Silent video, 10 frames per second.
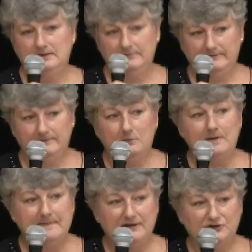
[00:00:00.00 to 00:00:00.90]
before,
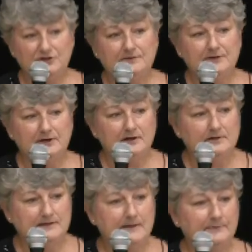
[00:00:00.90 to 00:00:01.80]
and make sure their
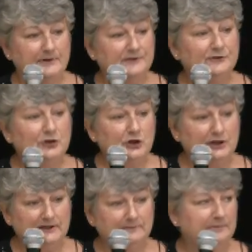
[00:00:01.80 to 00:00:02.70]
number is
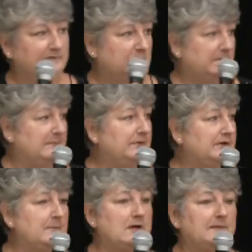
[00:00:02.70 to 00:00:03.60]
good before we put
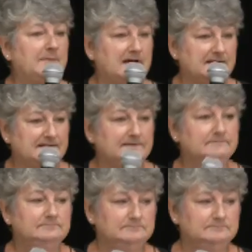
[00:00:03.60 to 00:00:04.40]
them on the bus.